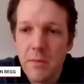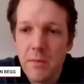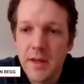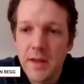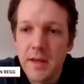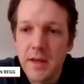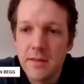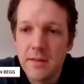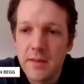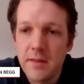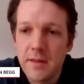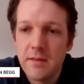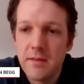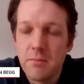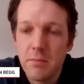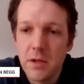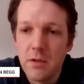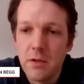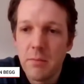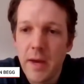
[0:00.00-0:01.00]
thinking this
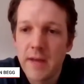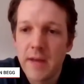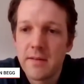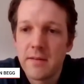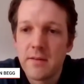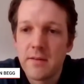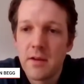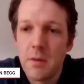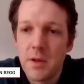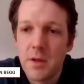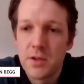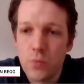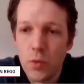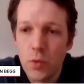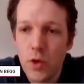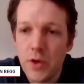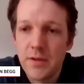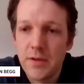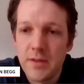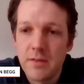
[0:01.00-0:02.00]
bill makes it so much
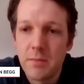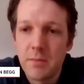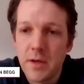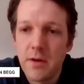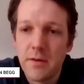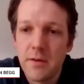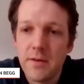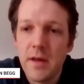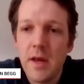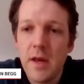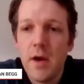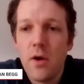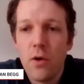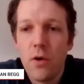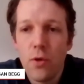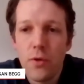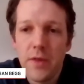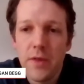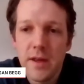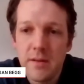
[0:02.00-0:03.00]
worse is because
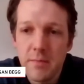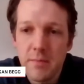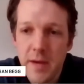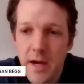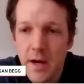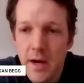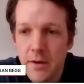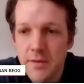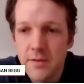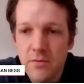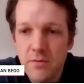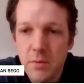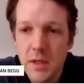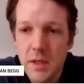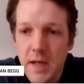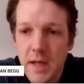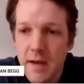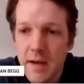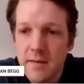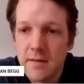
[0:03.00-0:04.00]
all these powers have
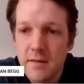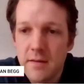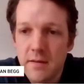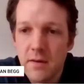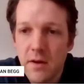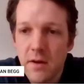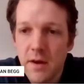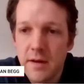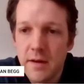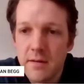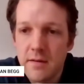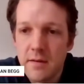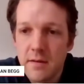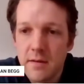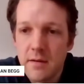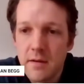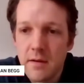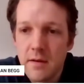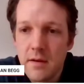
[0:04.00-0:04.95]
been exercised